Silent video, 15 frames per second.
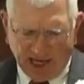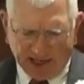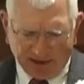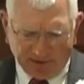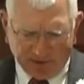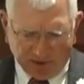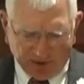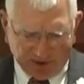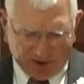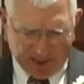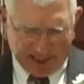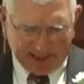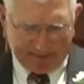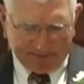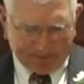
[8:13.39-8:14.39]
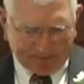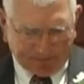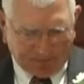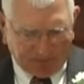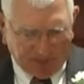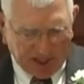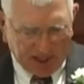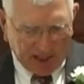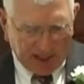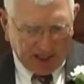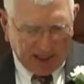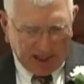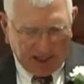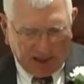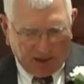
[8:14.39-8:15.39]
And the third thing
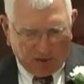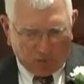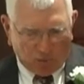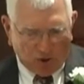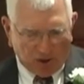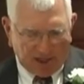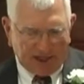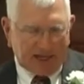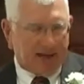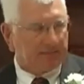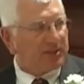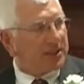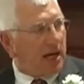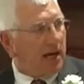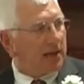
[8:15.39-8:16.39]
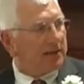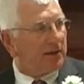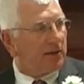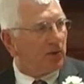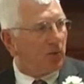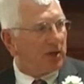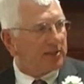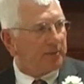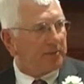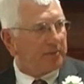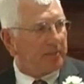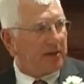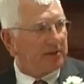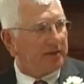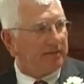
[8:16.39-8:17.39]
really comes down to the
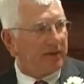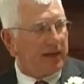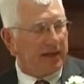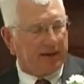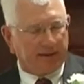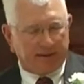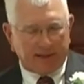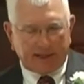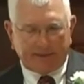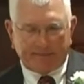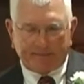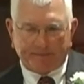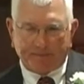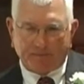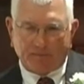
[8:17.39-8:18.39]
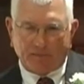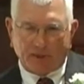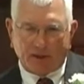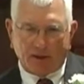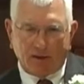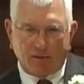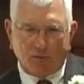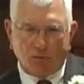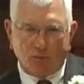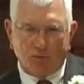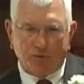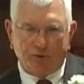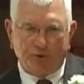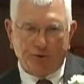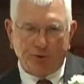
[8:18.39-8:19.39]
Western Pennsylvania thing.
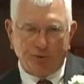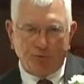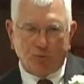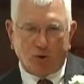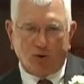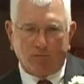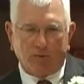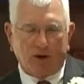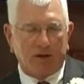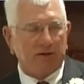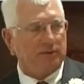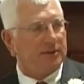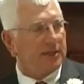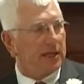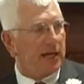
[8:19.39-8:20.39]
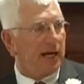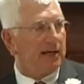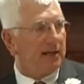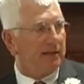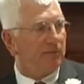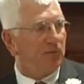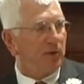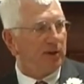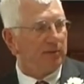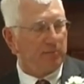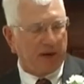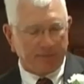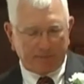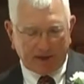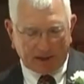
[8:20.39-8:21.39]
2 role models that I lived with,
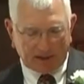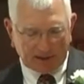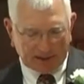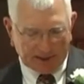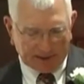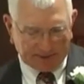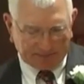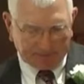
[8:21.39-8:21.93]
my parents.